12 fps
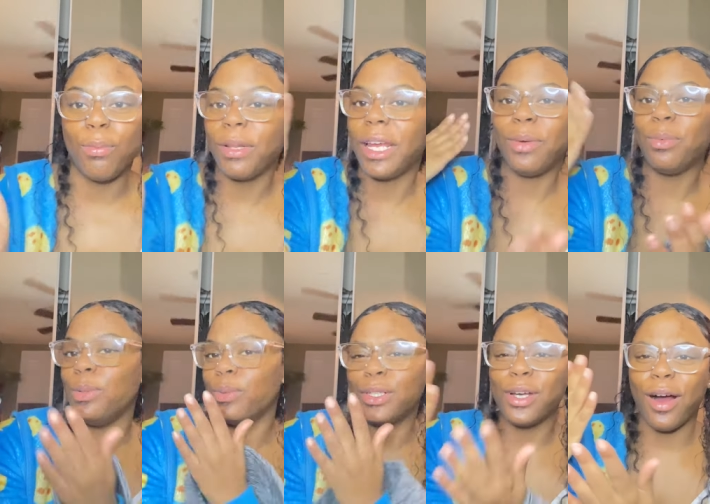Like, we
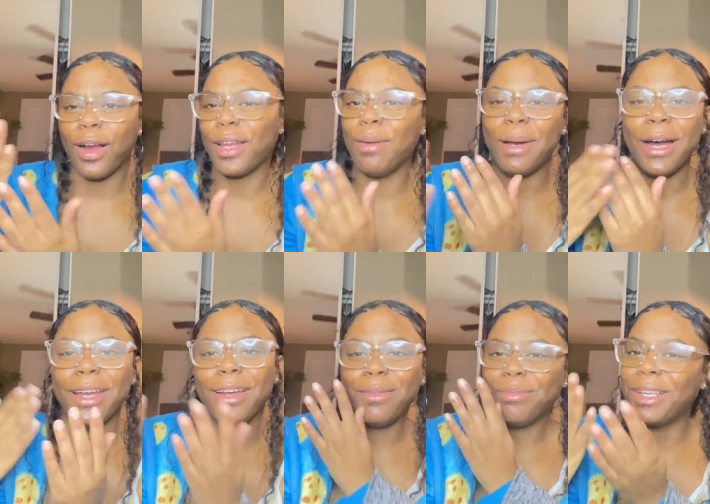were talking about it.
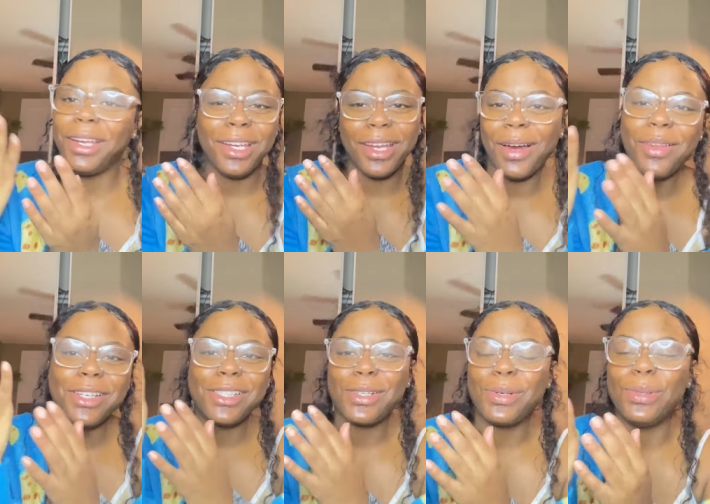I'm like, yo,
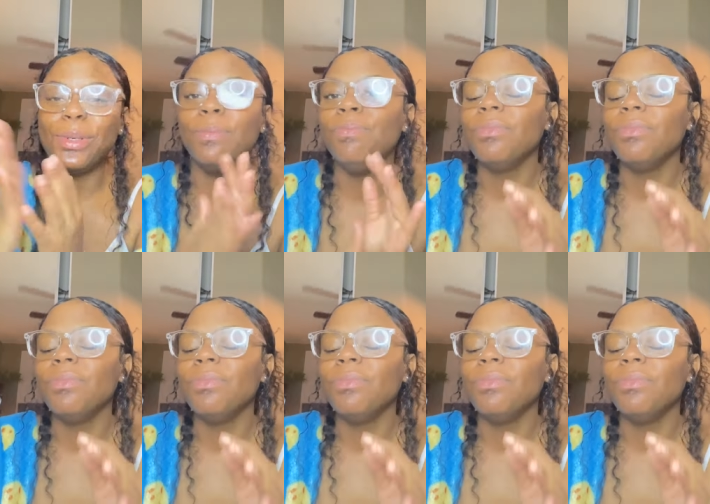that's cool.